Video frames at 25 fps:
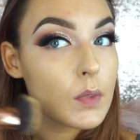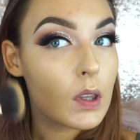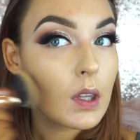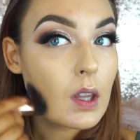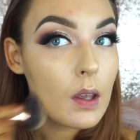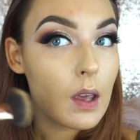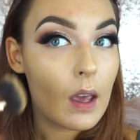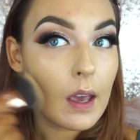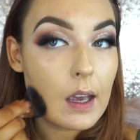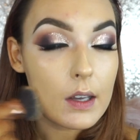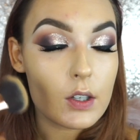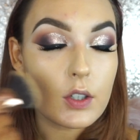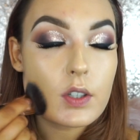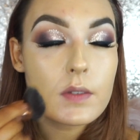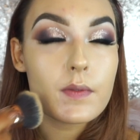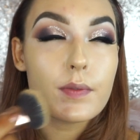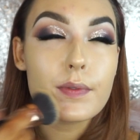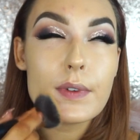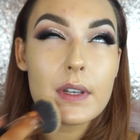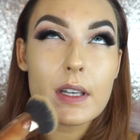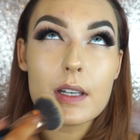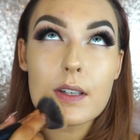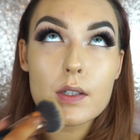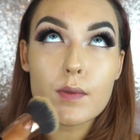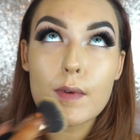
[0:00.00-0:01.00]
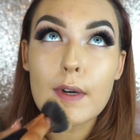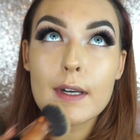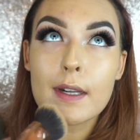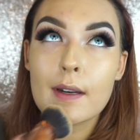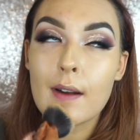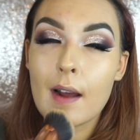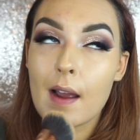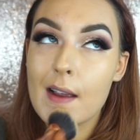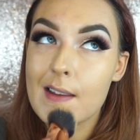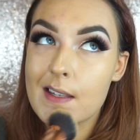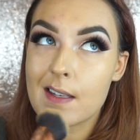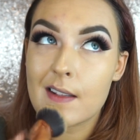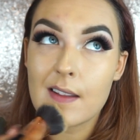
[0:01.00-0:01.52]
It just feels really
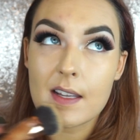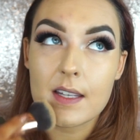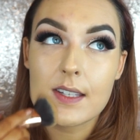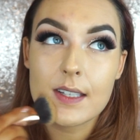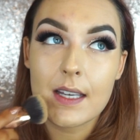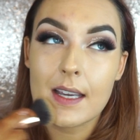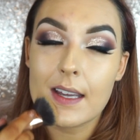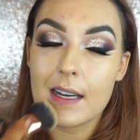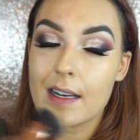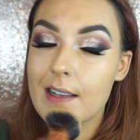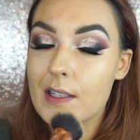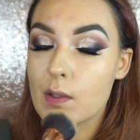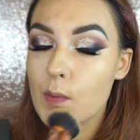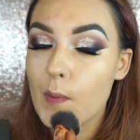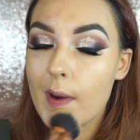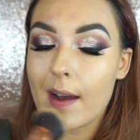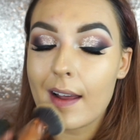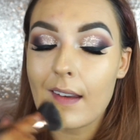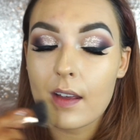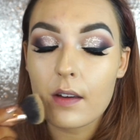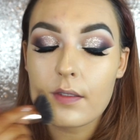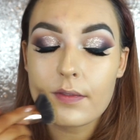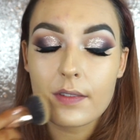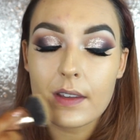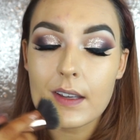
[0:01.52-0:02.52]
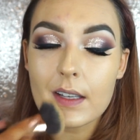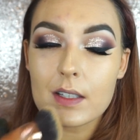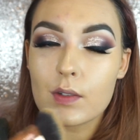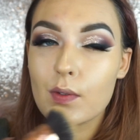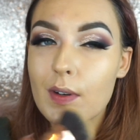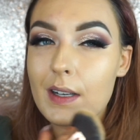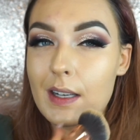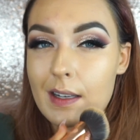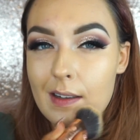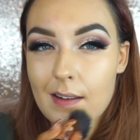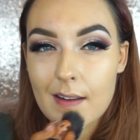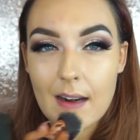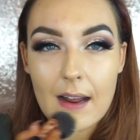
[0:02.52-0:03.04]
nice on the skin as well. It feels
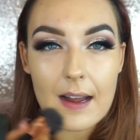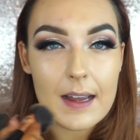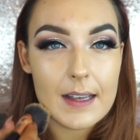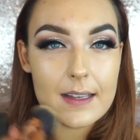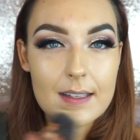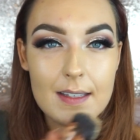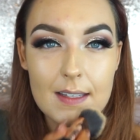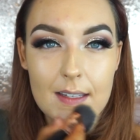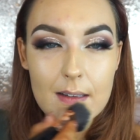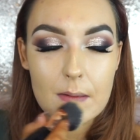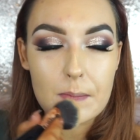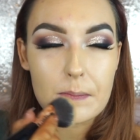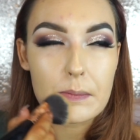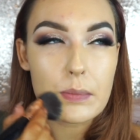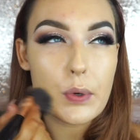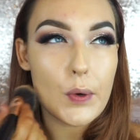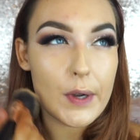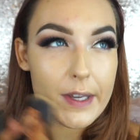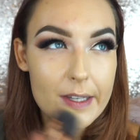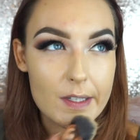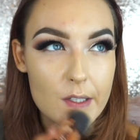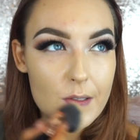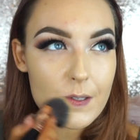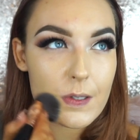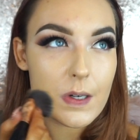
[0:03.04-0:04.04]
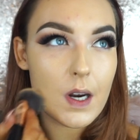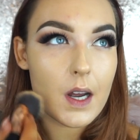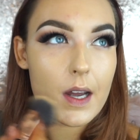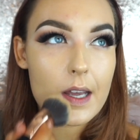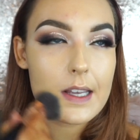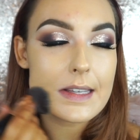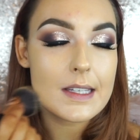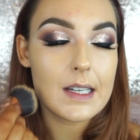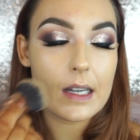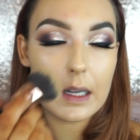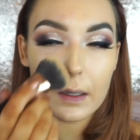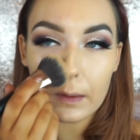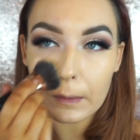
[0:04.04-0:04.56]
really nice and
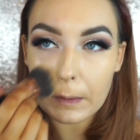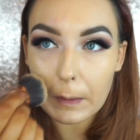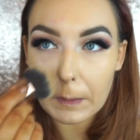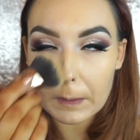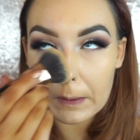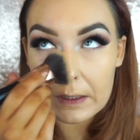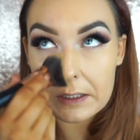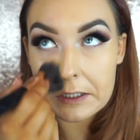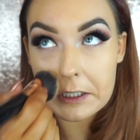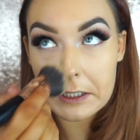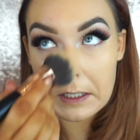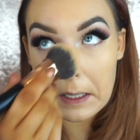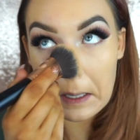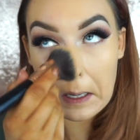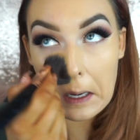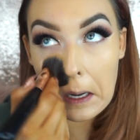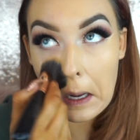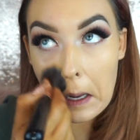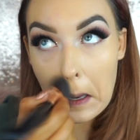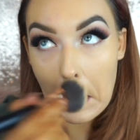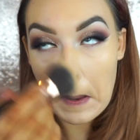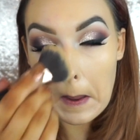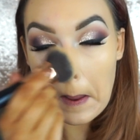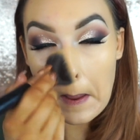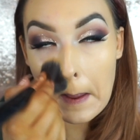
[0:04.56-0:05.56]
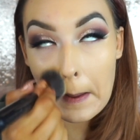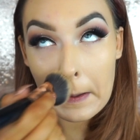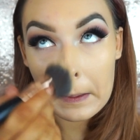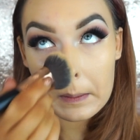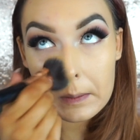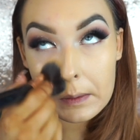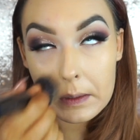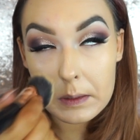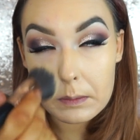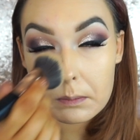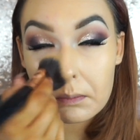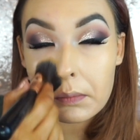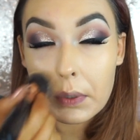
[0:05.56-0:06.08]
moisturising and nourishing.
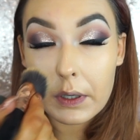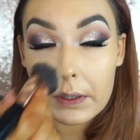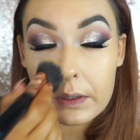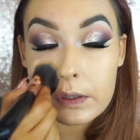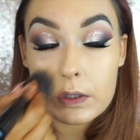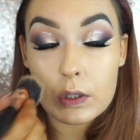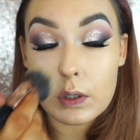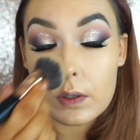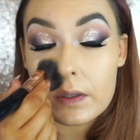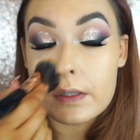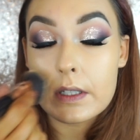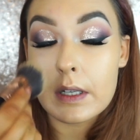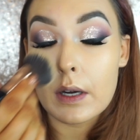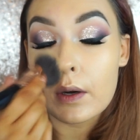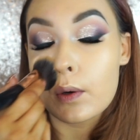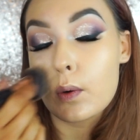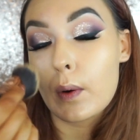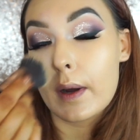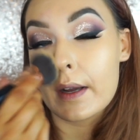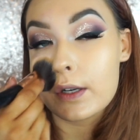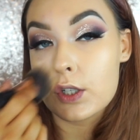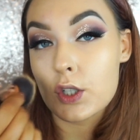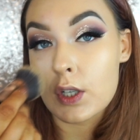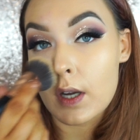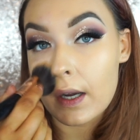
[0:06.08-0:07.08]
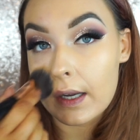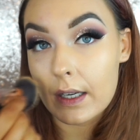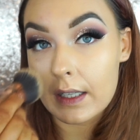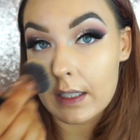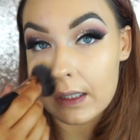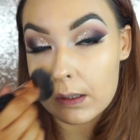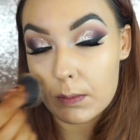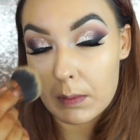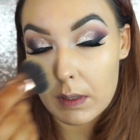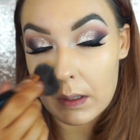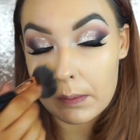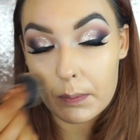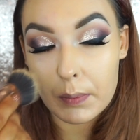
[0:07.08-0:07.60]
But it does go quite shiny
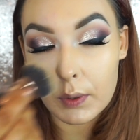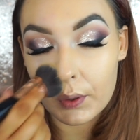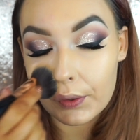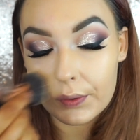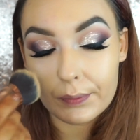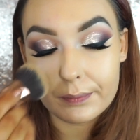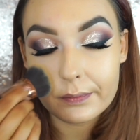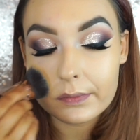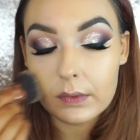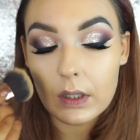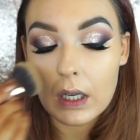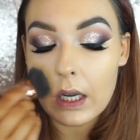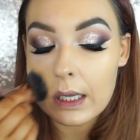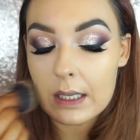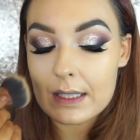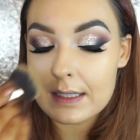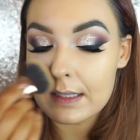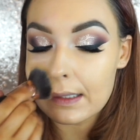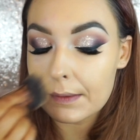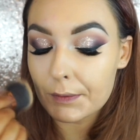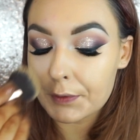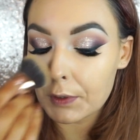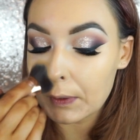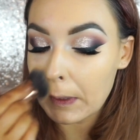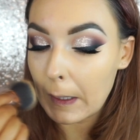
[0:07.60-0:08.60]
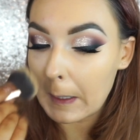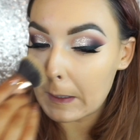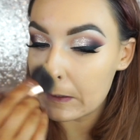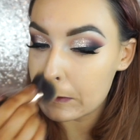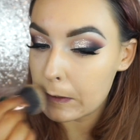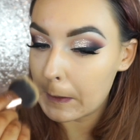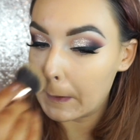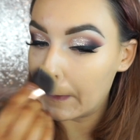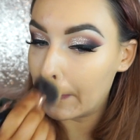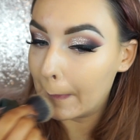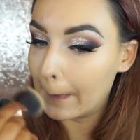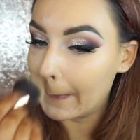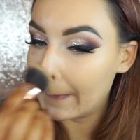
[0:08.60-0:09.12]
on me, but it's never an
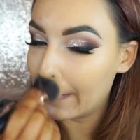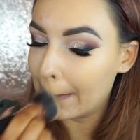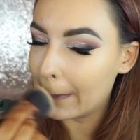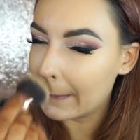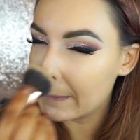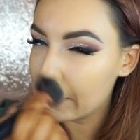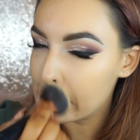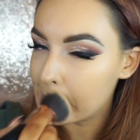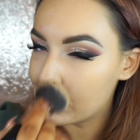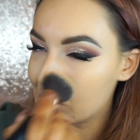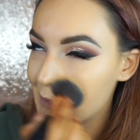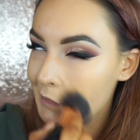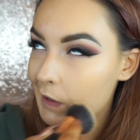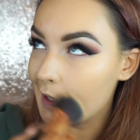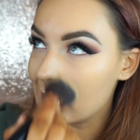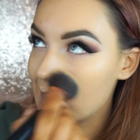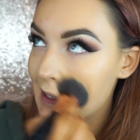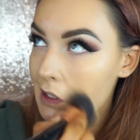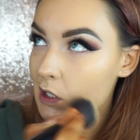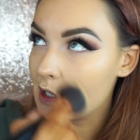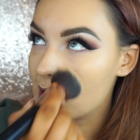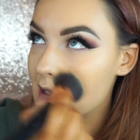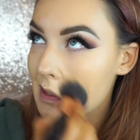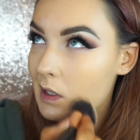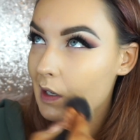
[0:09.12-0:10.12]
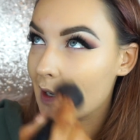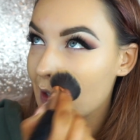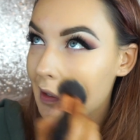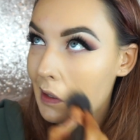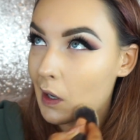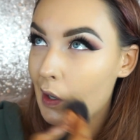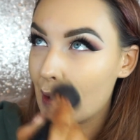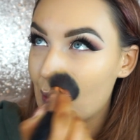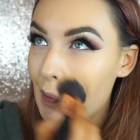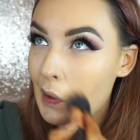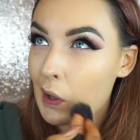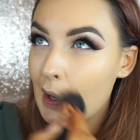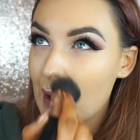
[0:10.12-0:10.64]
issue. You know, some foundations can
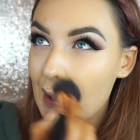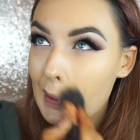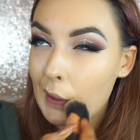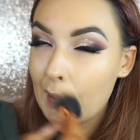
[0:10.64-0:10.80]
go